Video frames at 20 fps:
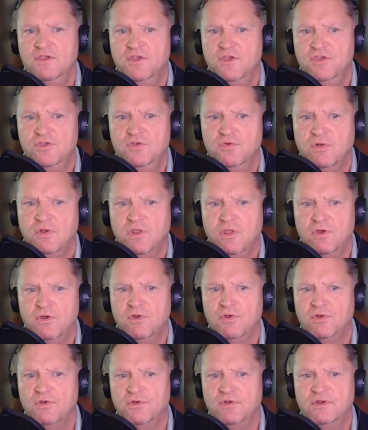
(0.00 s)
You
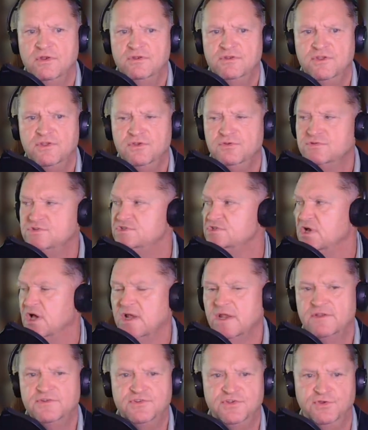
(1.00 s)
learn to use
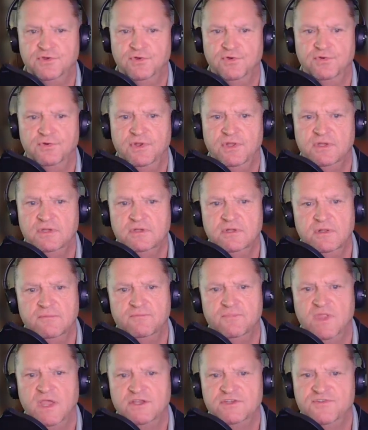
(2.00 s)
solitude
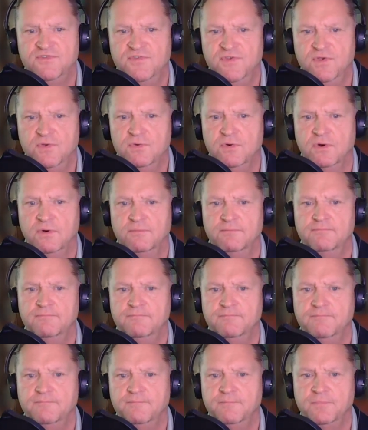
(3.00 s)
as fuel.
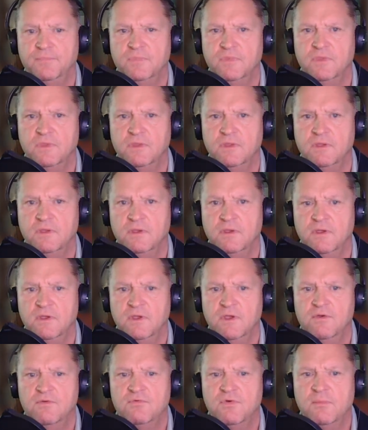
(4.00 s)

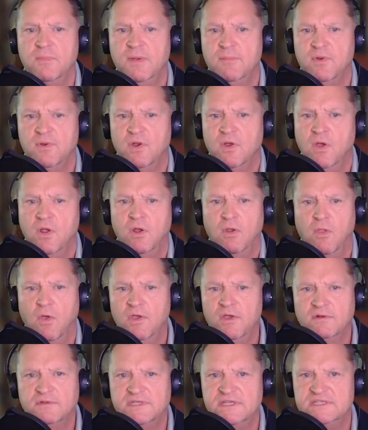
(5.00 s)
Remember,
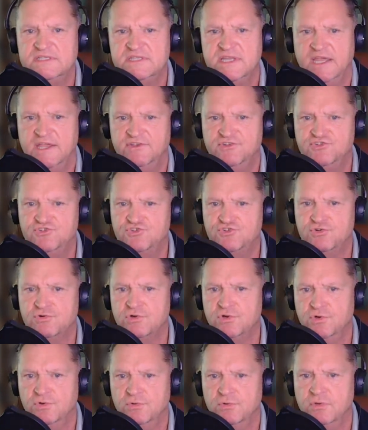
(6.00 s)
loyalty stays
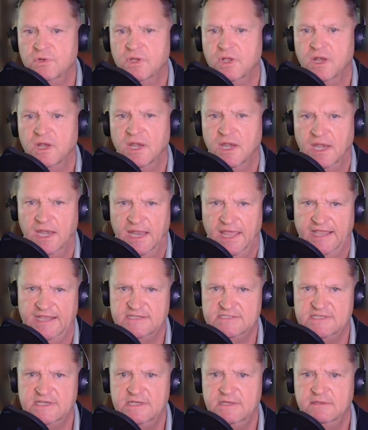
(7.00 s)
true.
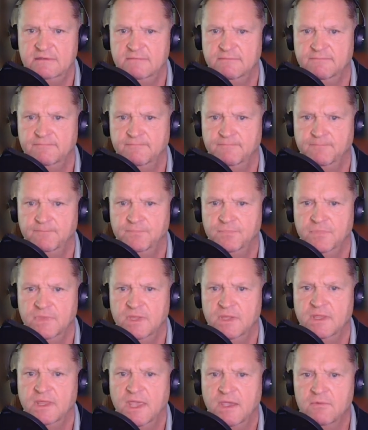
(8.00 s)
Legacy,
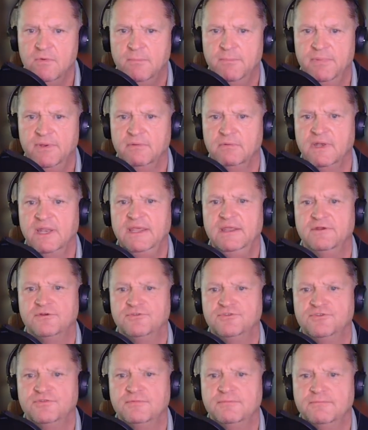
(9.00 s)
it will build
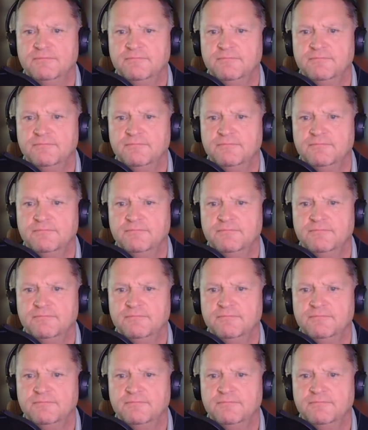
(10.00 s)
leaders.